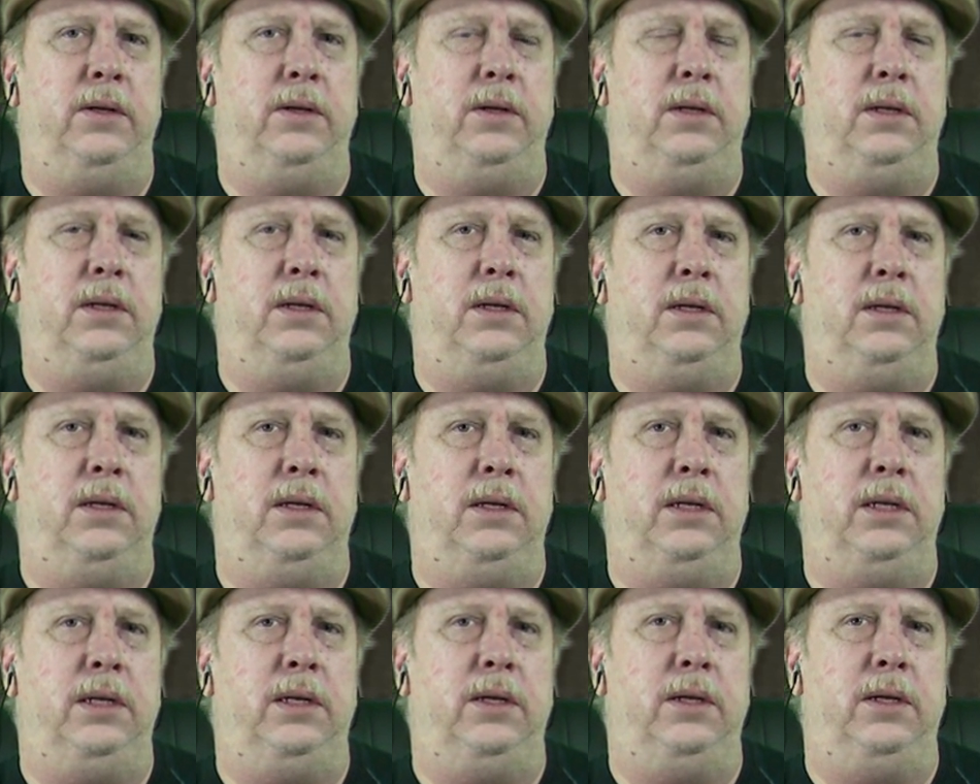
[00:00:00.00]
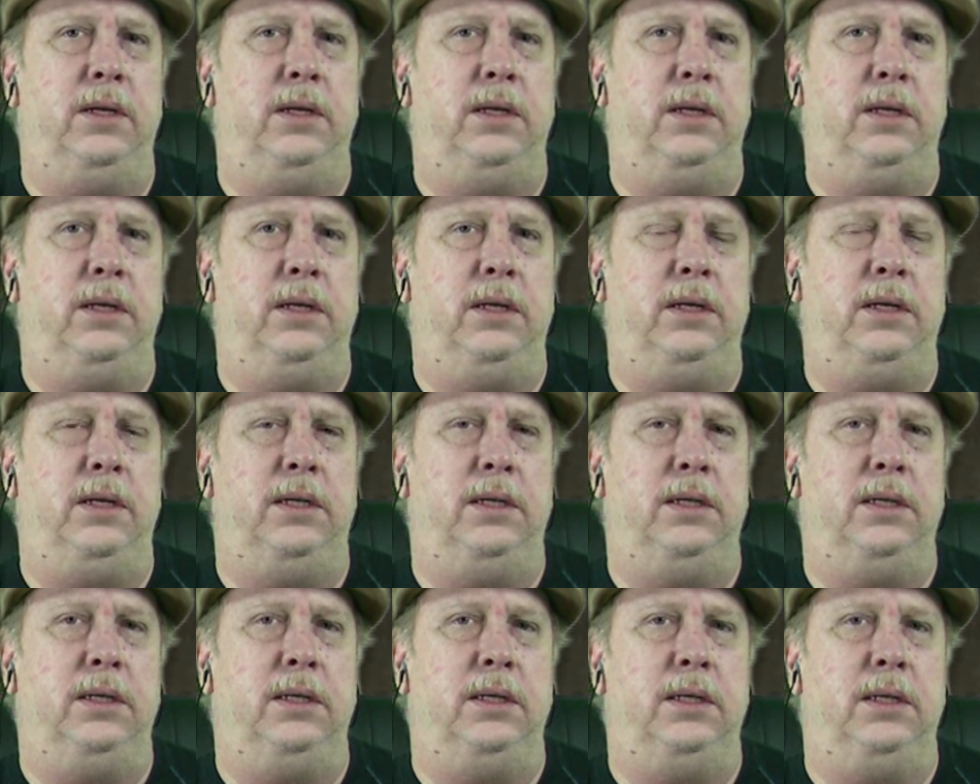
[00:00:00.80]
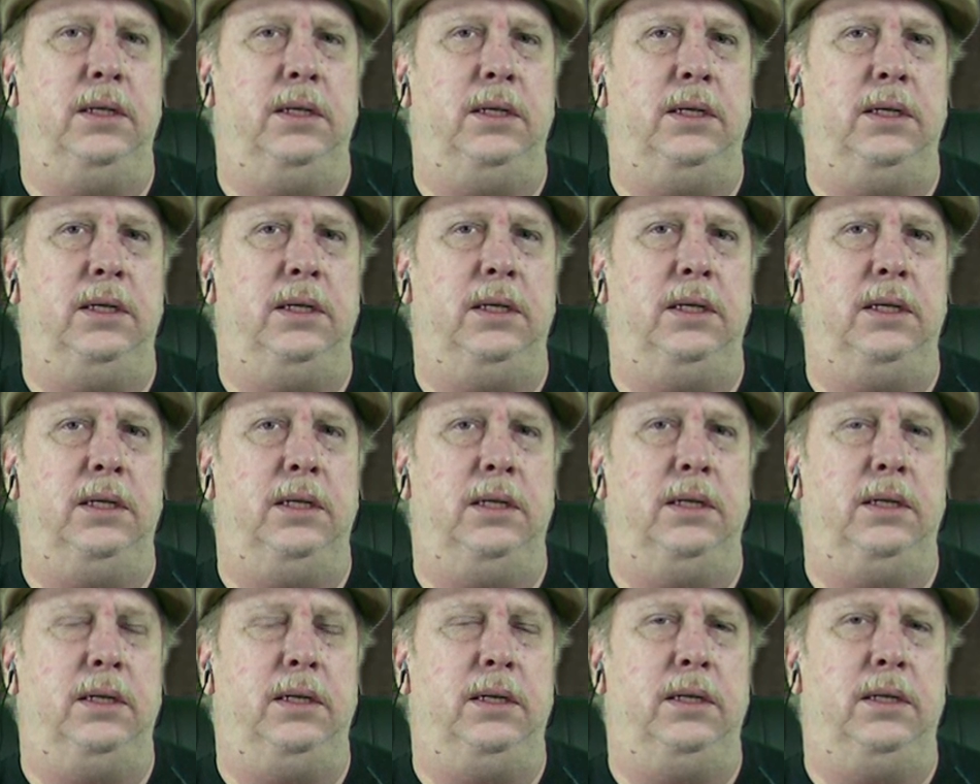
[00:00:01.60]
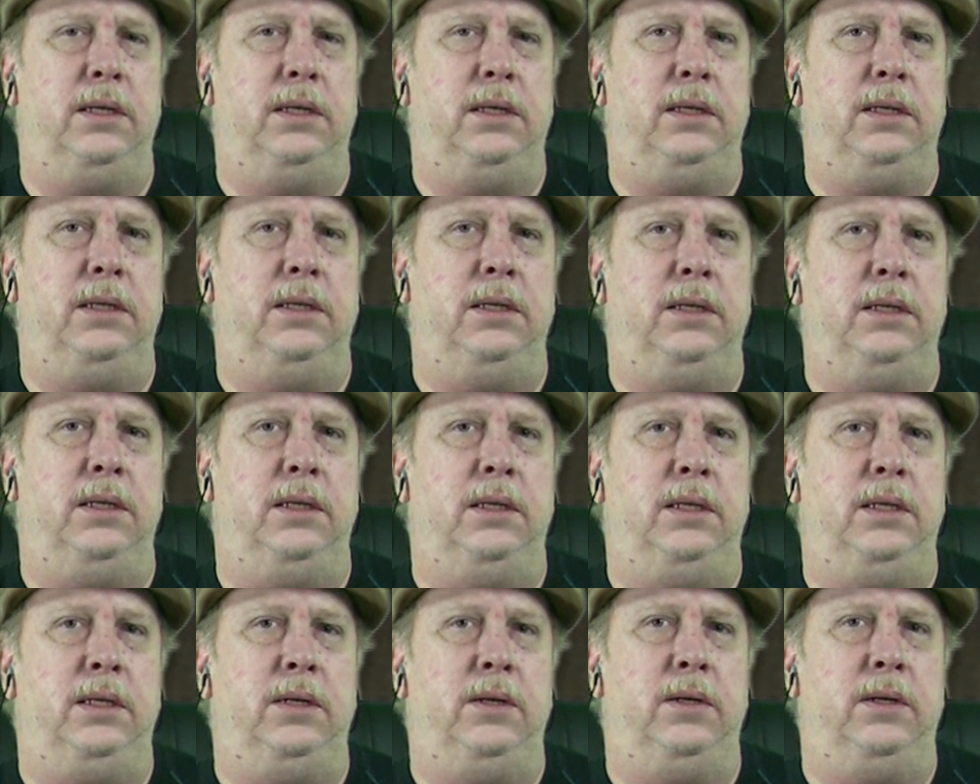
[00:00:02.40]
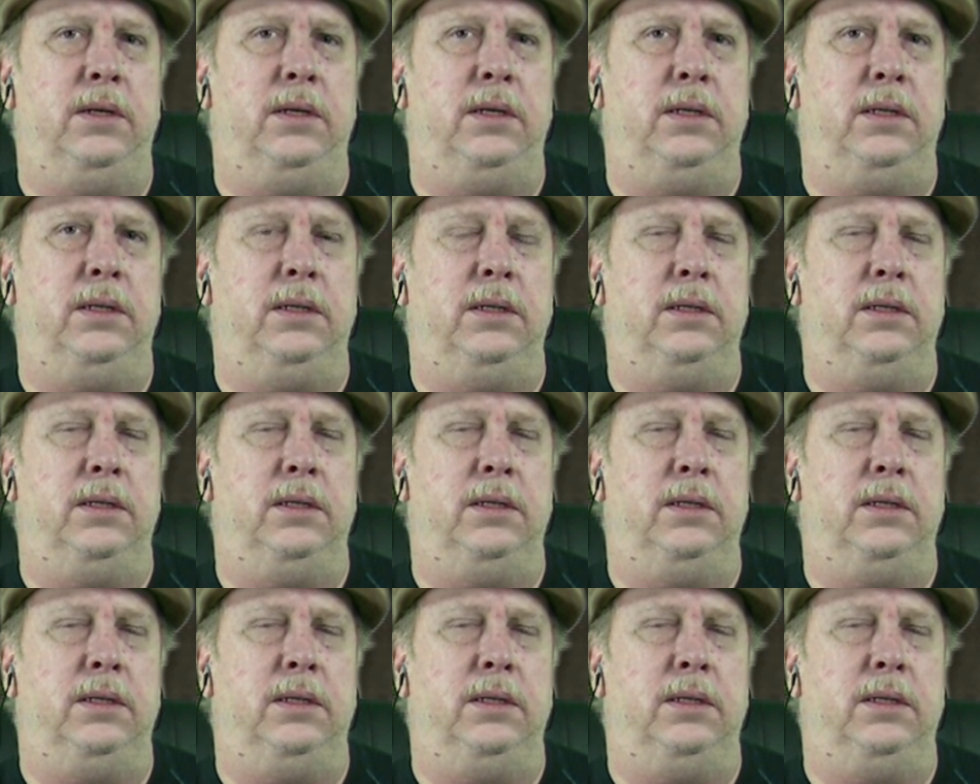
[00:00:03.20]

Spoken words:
It was a circular disc, and it was underneath the staircase.